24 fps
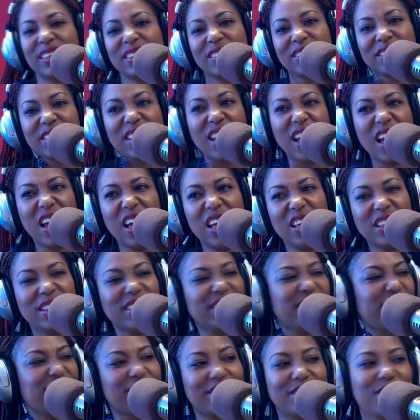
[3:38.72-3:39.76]

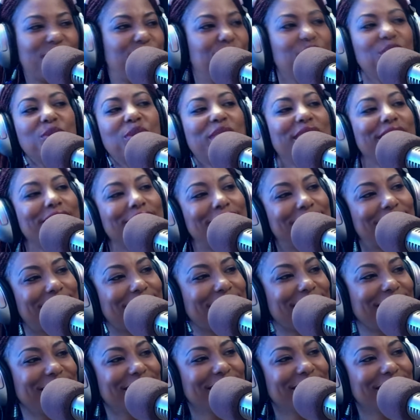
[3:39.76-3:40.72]
let's just do it. Let's just do